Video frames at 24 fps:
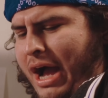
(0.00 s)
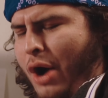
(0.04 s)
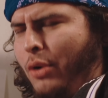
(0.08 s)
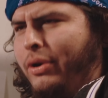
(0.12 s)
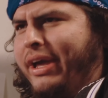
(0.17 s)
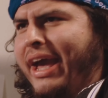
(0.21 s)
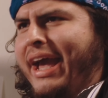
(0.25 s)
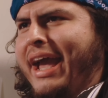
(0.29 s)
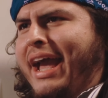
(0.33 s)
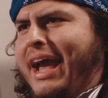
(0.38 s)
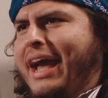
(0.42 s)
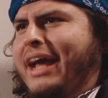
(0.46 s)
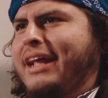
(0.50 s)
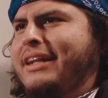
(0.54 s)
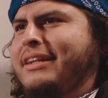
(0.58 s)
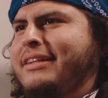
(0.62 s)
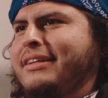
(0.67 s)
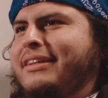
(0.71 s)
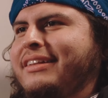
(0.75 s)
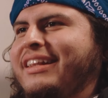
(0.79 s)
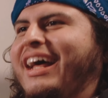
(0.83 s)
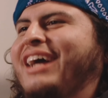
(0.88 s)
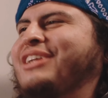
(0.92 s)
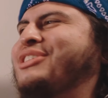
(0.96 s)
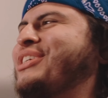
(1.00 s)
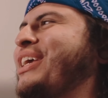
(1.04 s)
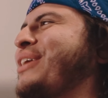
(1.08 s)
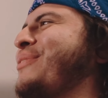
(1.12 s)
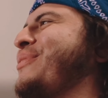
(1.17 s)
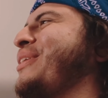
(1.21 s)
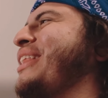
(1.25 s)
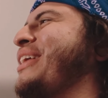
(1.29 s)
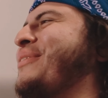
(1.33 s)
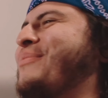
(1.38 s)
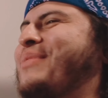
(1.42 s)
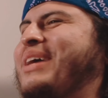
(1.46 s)
Yeah, okay, and? I
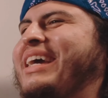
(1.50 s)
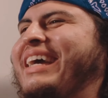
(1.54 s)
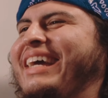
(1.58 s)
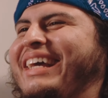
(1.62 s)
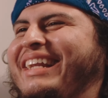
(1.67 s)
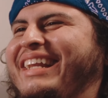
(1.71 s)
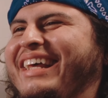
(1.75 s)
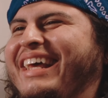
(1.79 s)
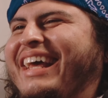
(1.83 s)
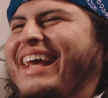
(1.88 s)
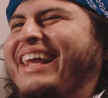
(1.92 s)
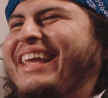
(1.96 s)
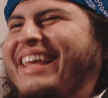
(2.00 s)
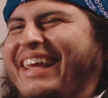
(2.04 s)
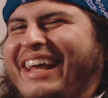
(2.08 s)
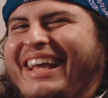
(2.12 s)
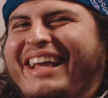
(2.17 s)
just get really mean.